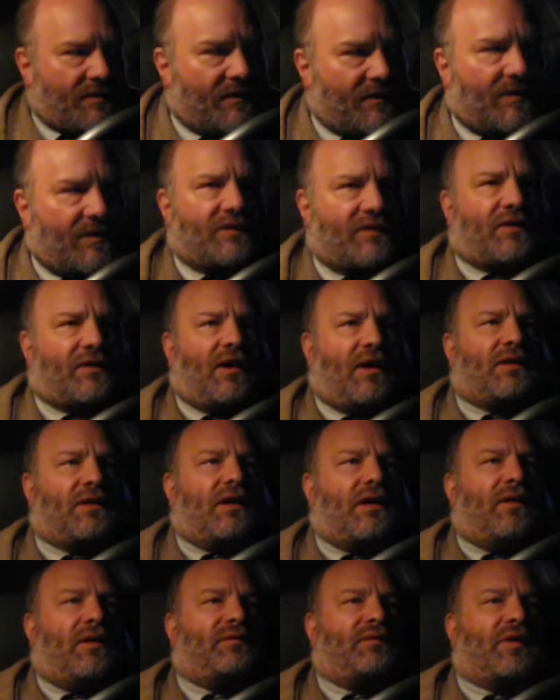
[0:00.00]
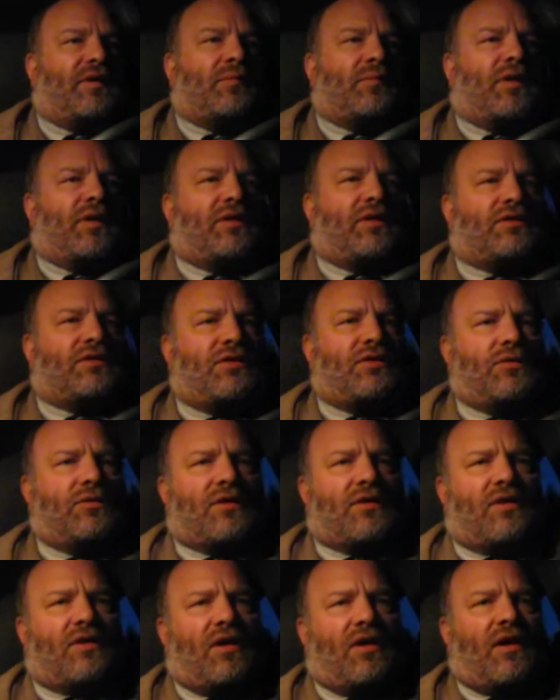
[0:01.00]
It died off at about 2
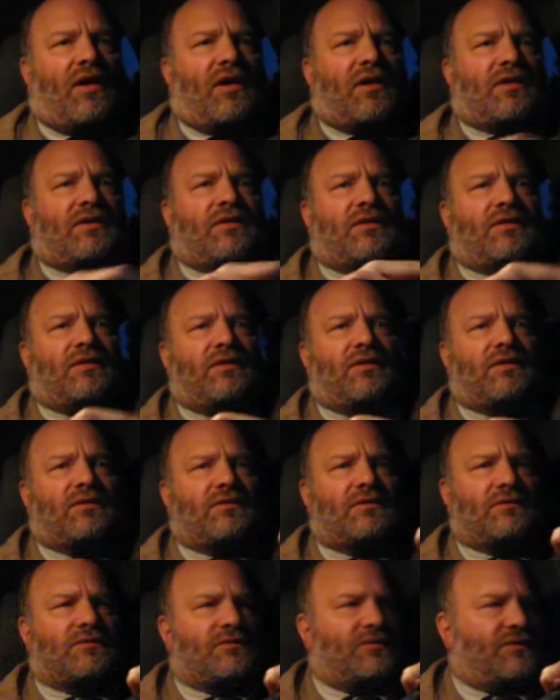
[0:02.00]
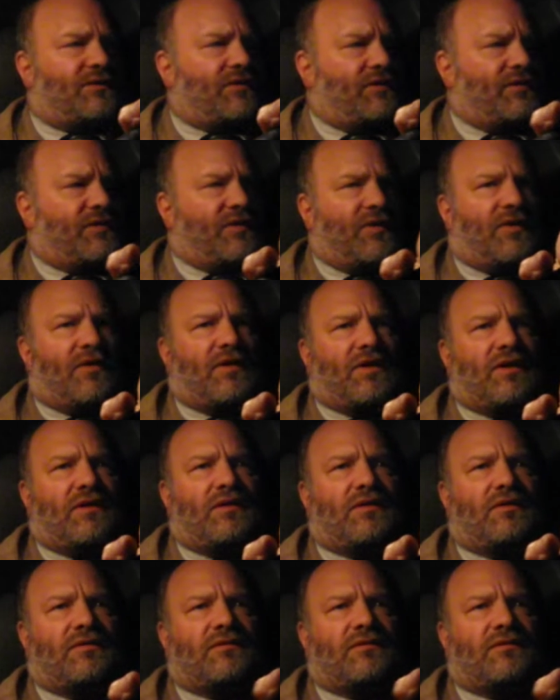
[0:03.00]
o'clock, 2:30.